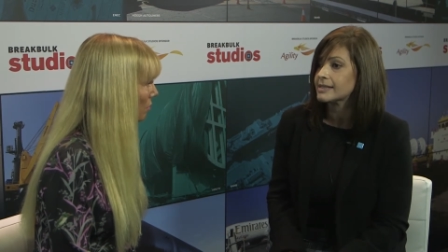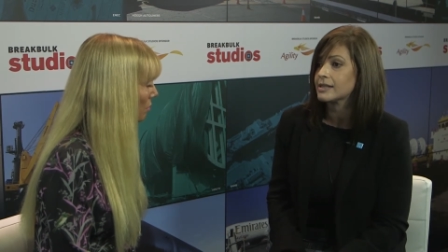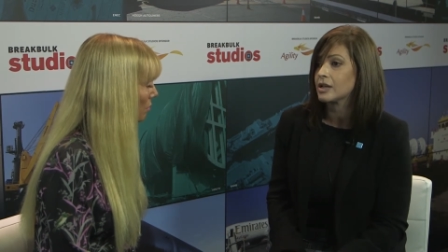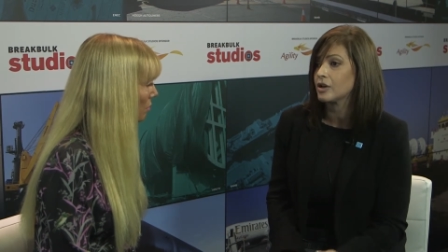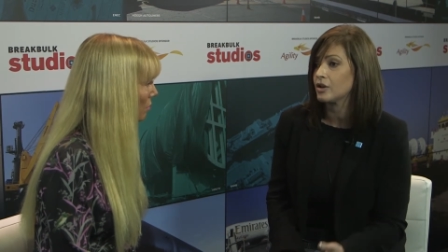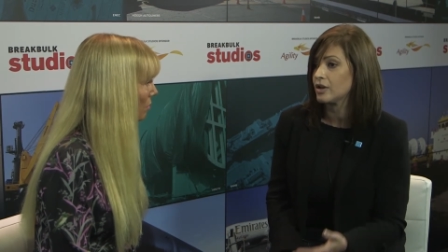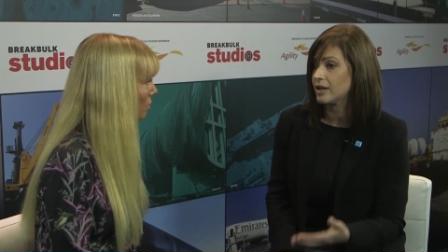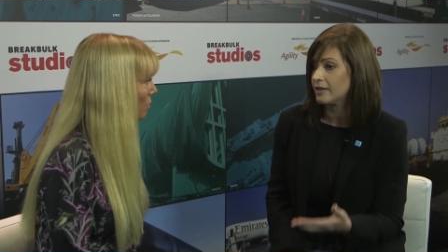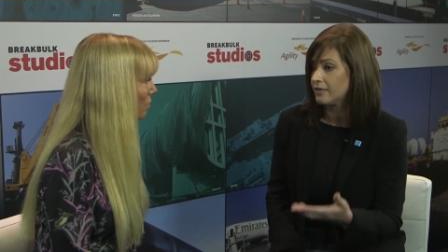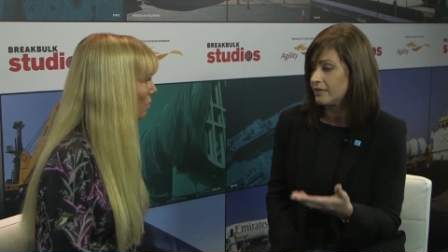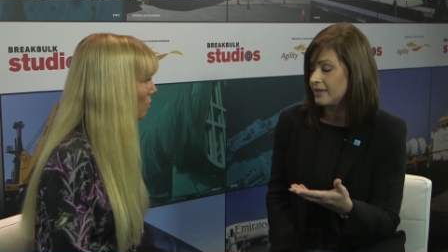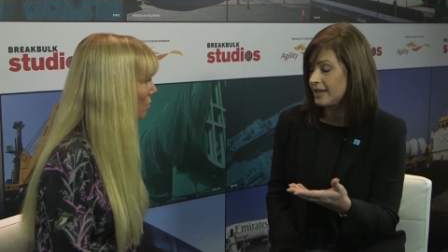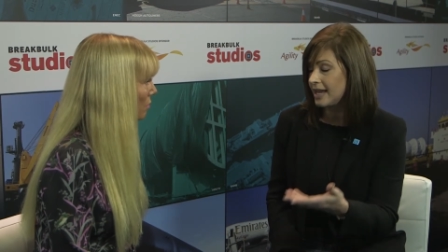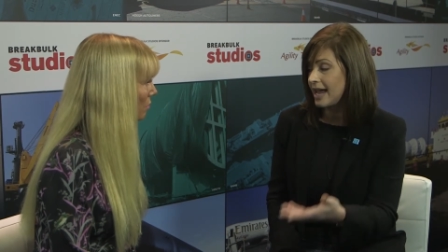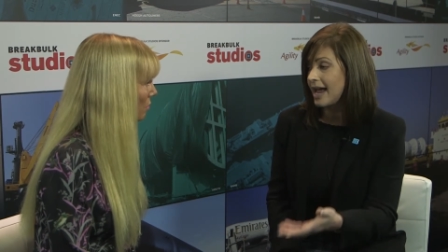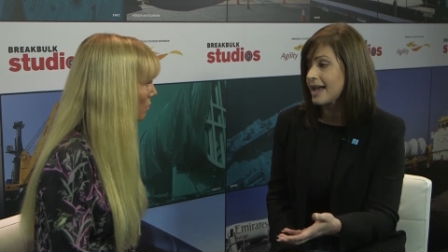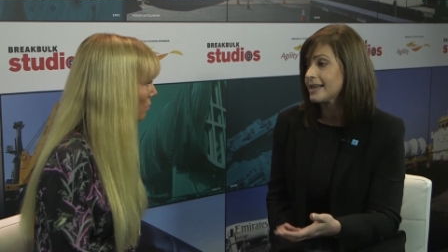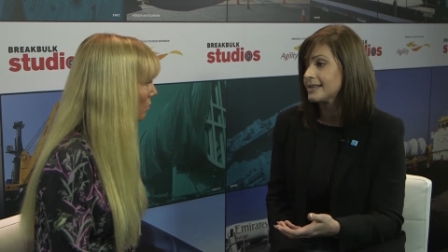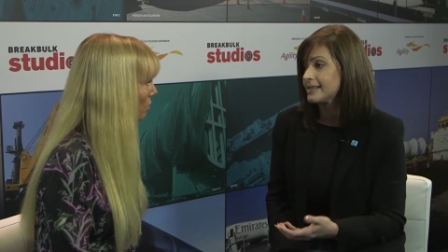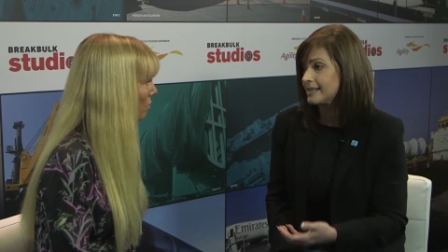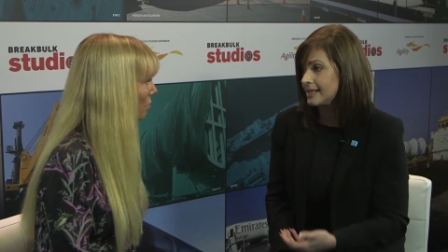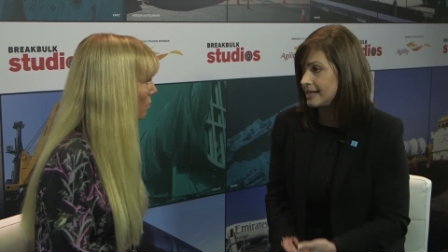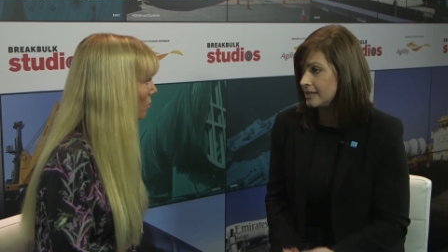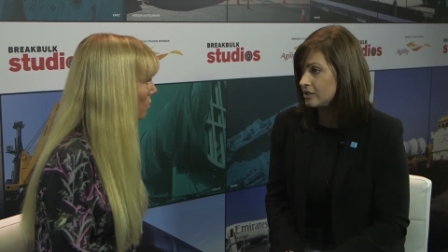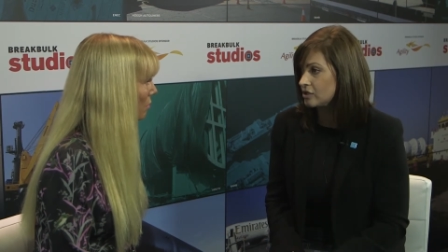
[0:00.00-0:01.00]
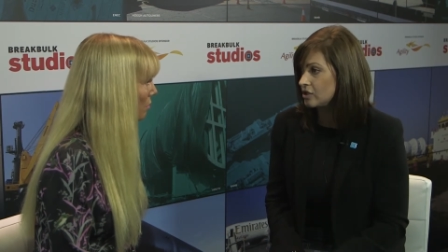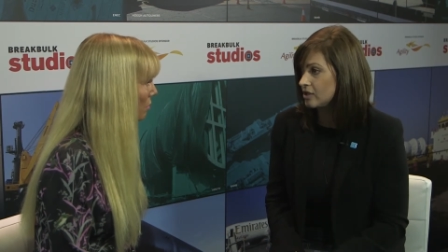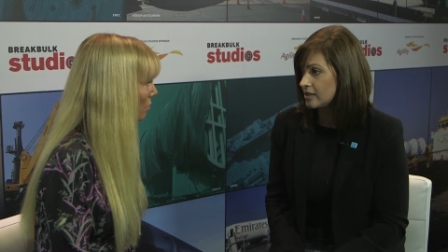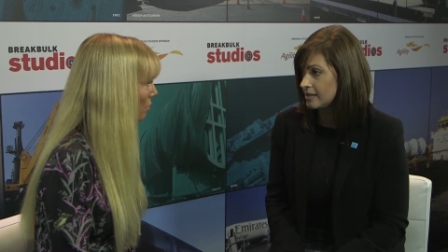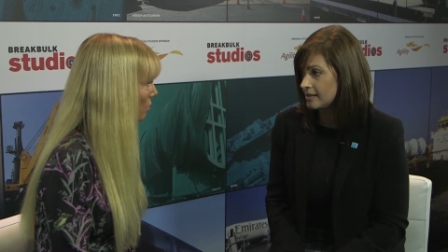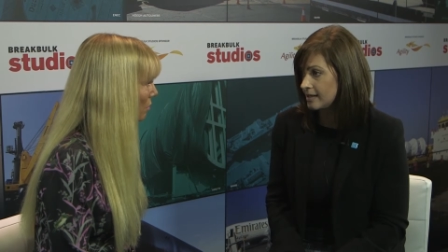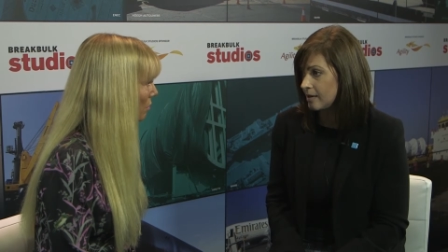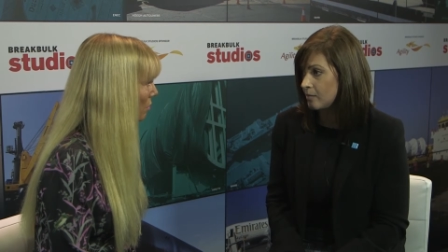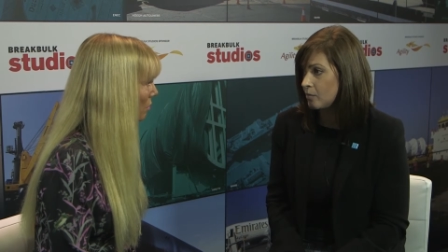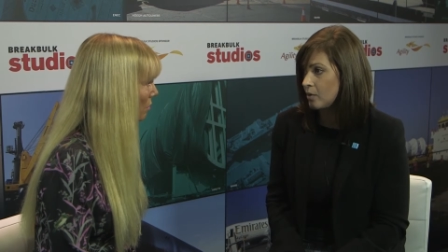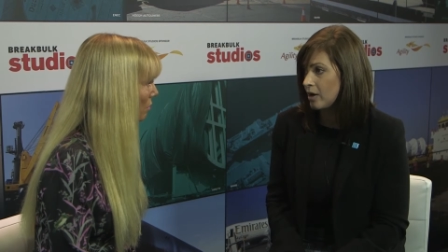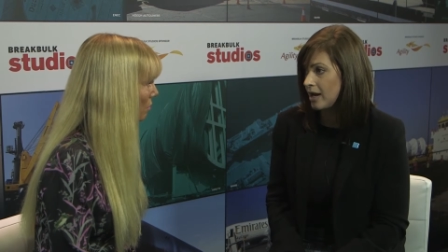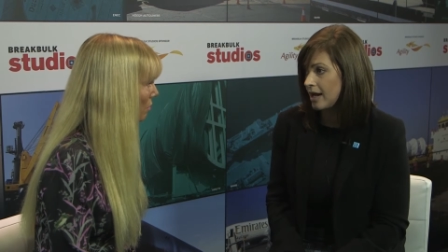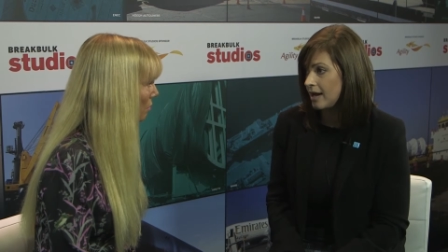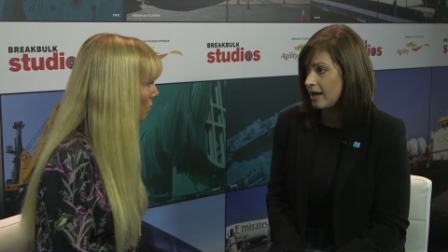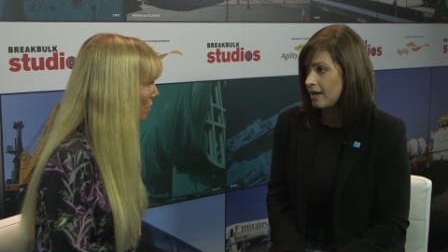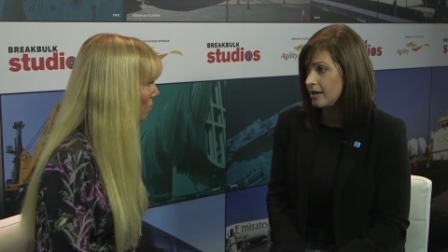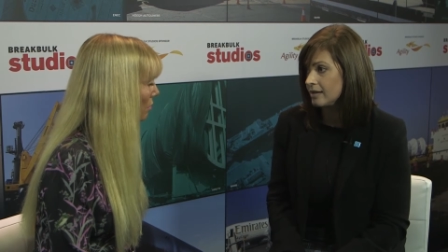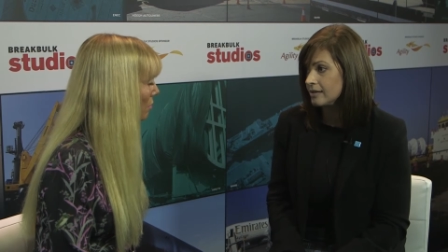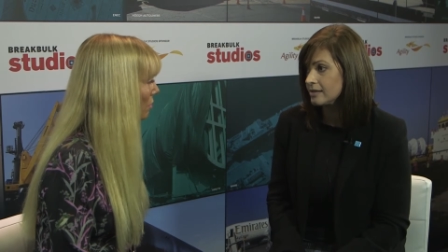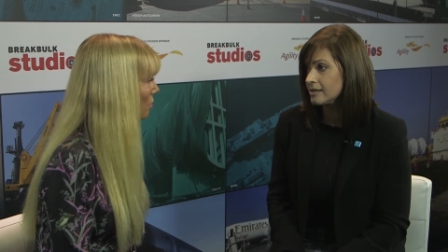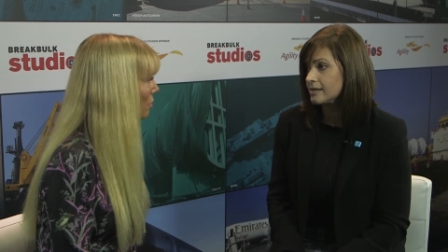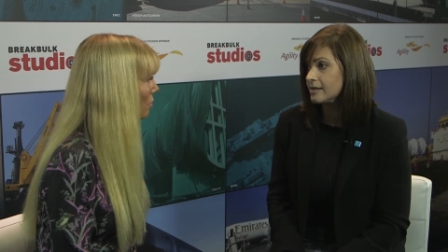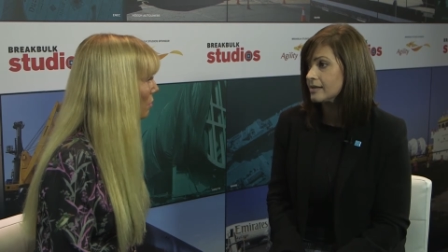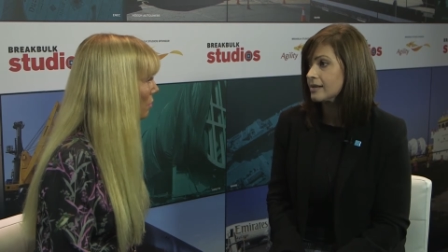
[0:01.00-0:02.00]
so if the assets are somewhere
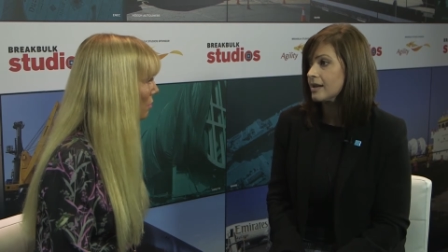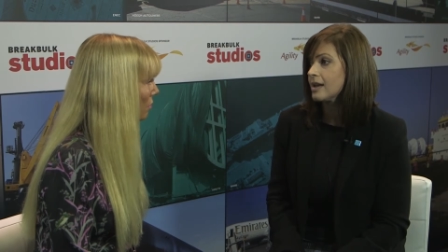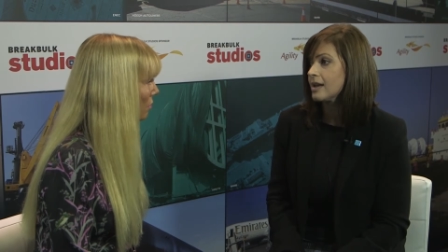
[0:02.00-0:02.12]
else